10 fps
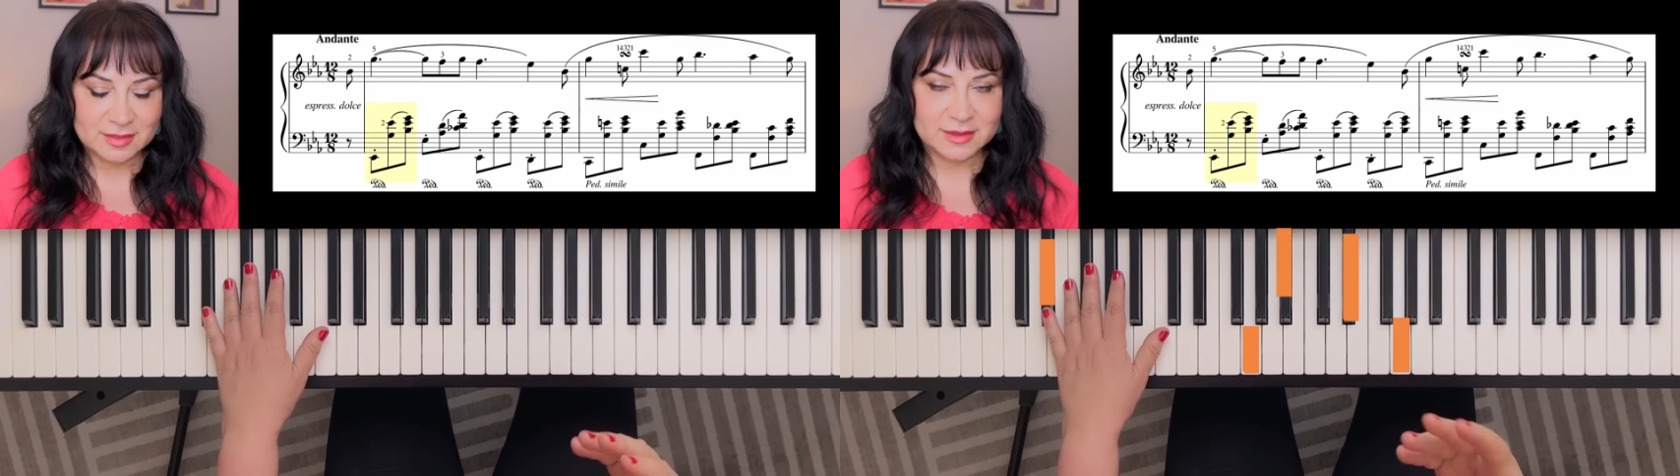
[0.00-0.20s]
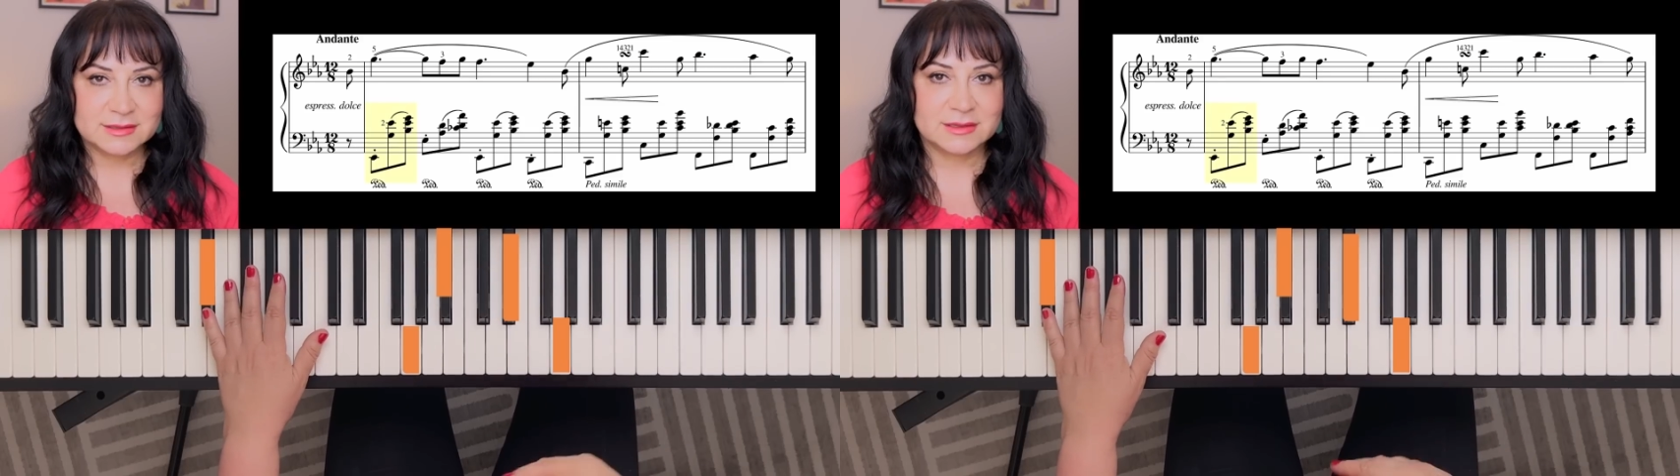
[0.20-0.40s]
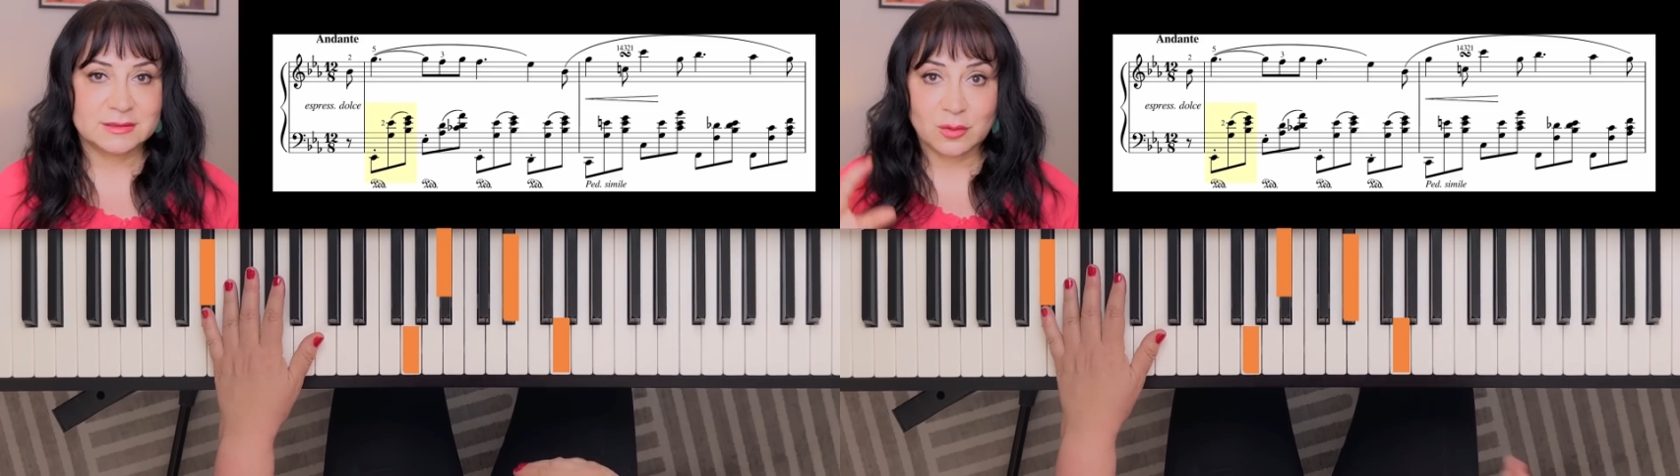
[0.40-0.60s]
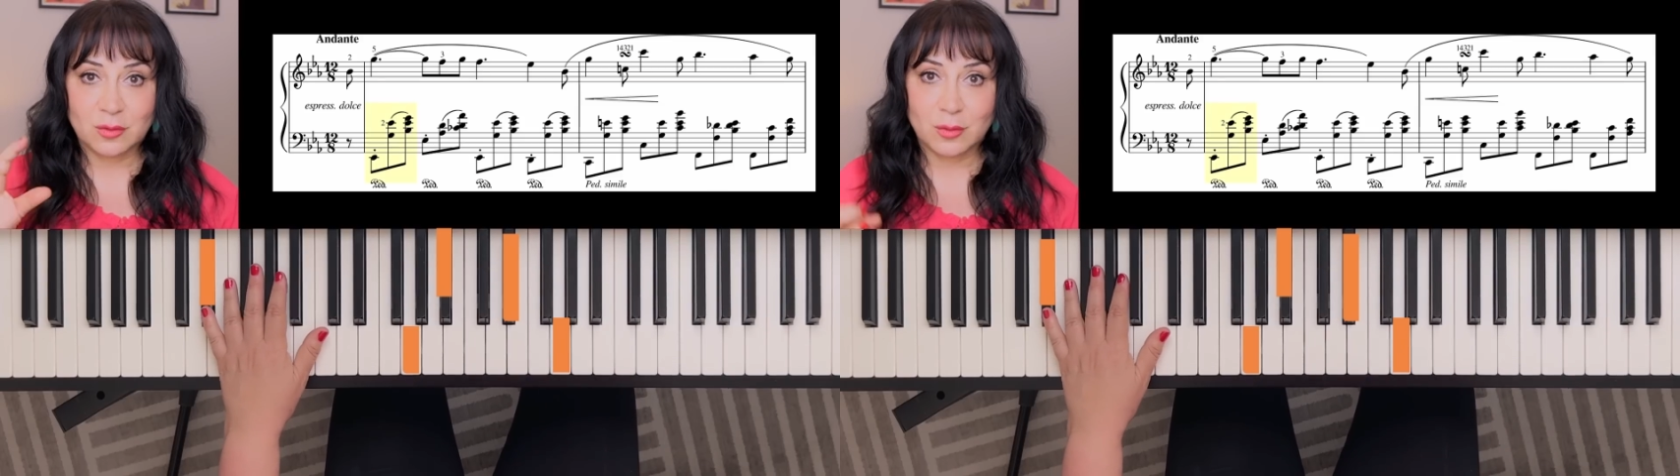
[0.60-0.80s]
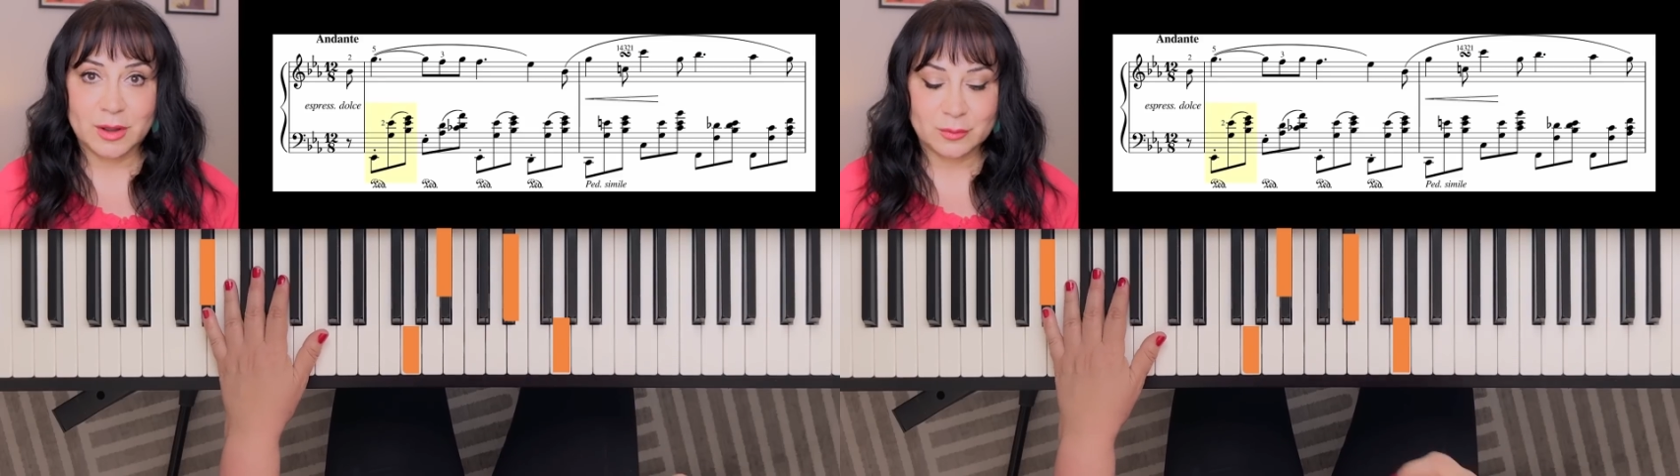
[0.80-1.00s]
this is
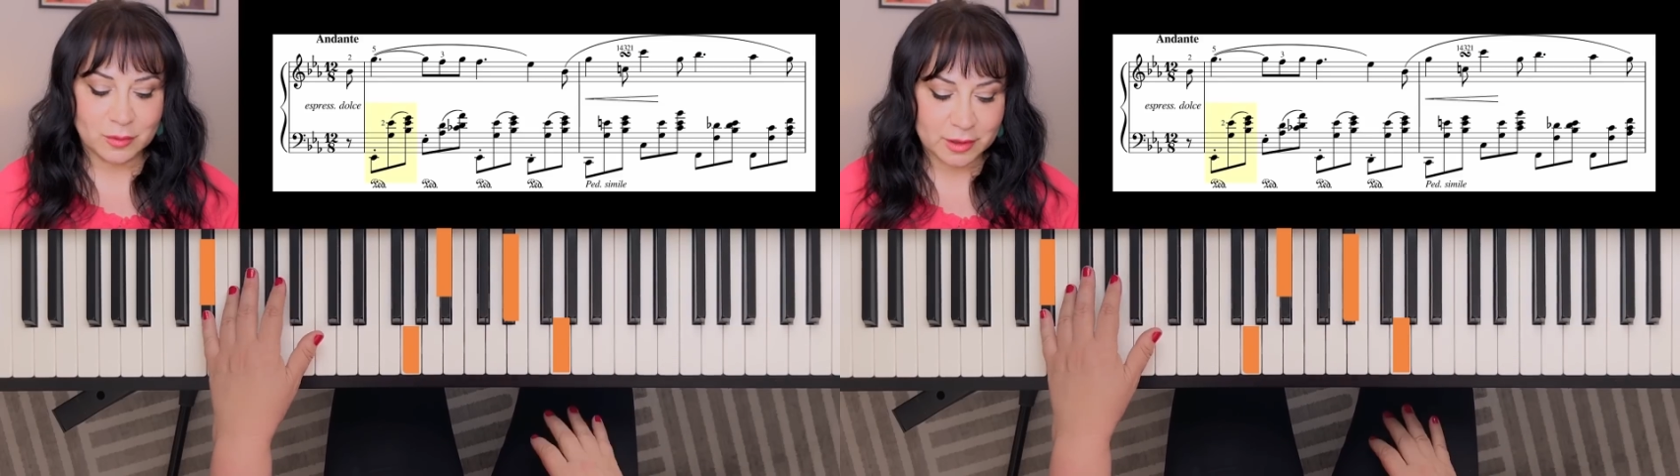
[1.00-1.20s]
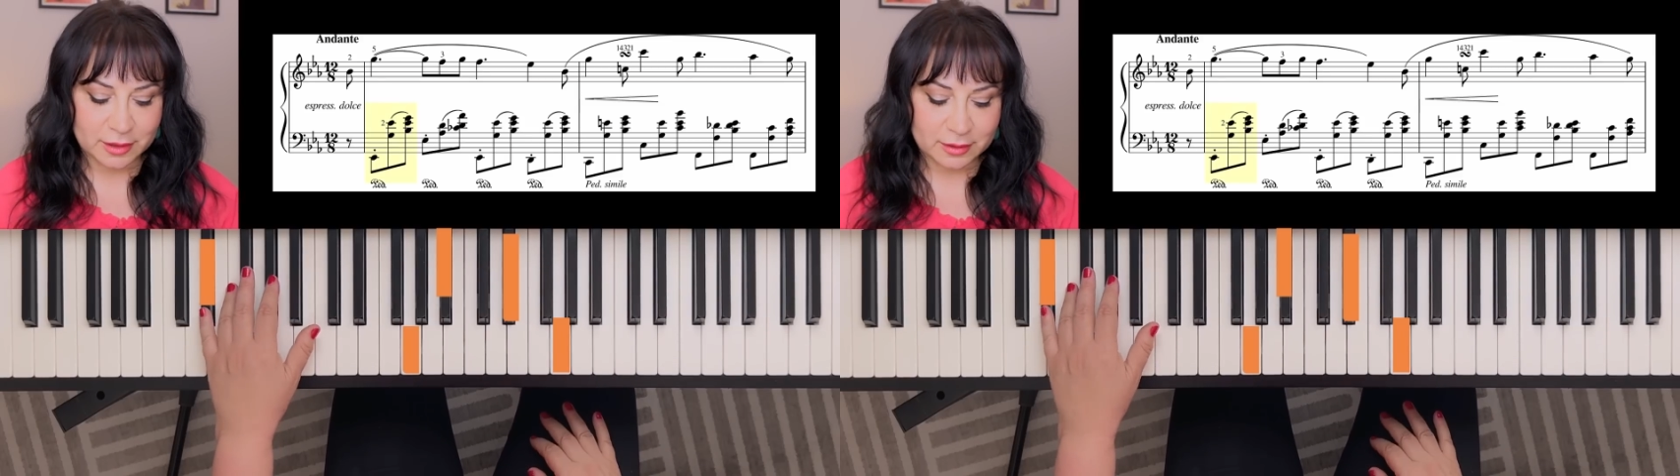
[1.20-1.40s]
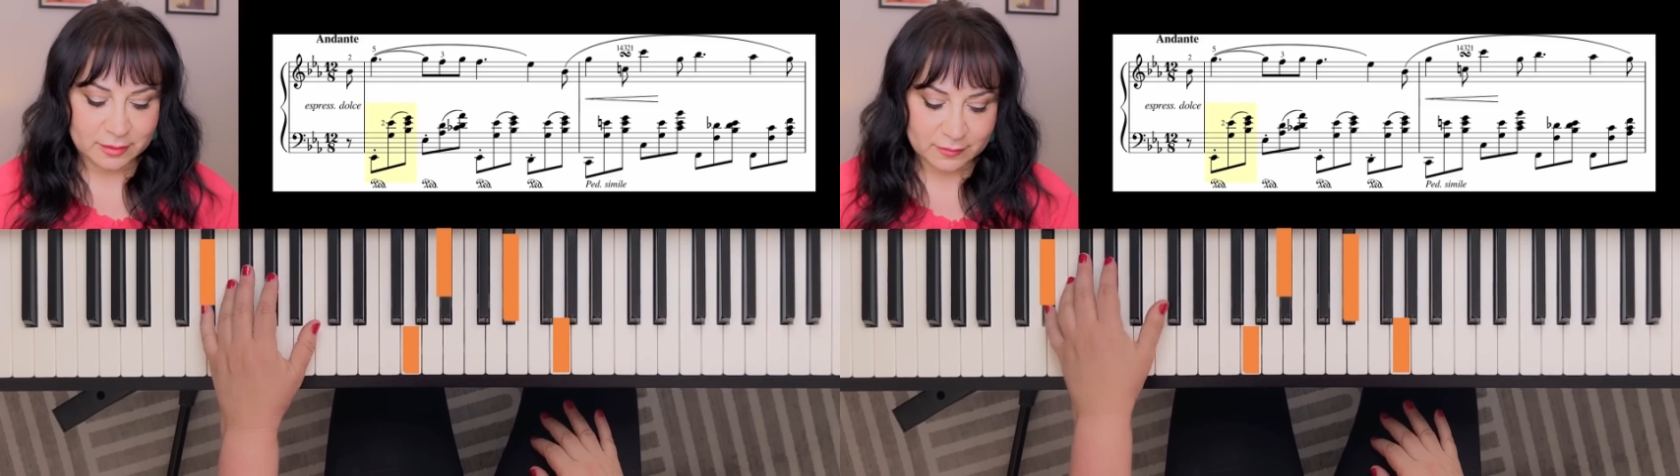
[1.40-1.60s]
one word.